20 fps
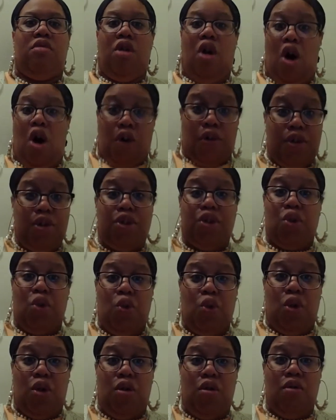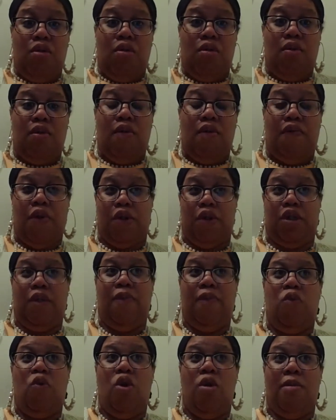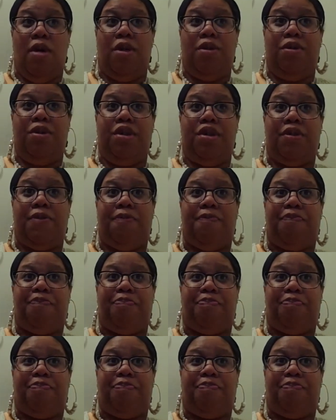call the school first and foremost,